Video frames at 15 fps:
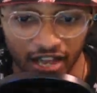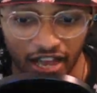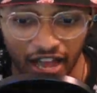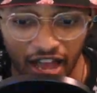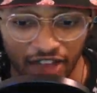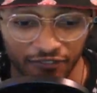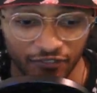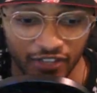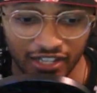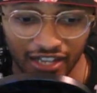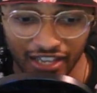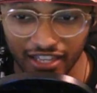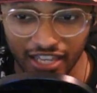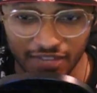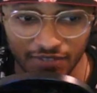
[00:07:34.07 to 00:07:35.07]
I feel like
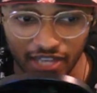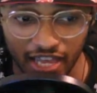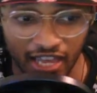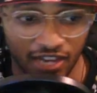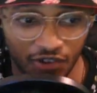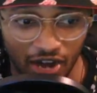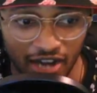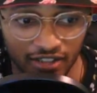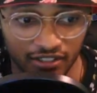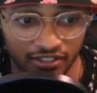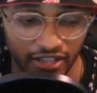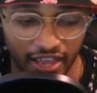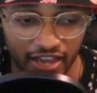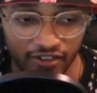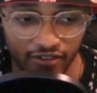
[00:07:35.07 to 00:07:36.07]
I gave it A rank
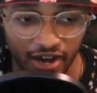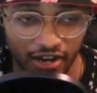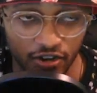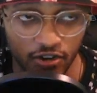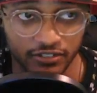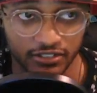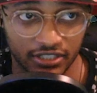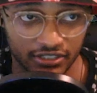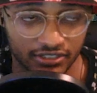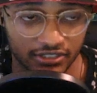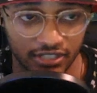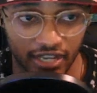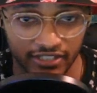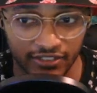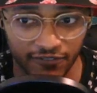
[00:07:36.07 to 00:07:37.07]
on its
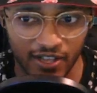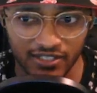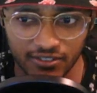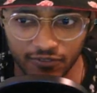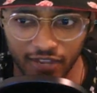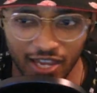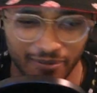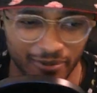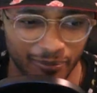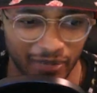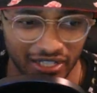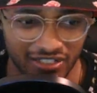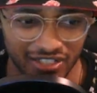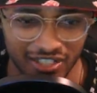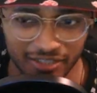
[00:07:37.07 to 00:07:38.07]
like defensive
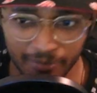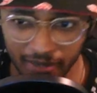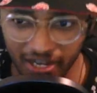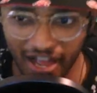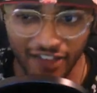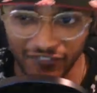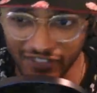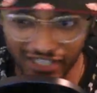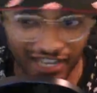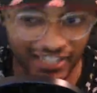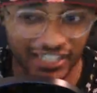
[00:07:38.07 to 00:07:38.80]
capabilities, but I feel like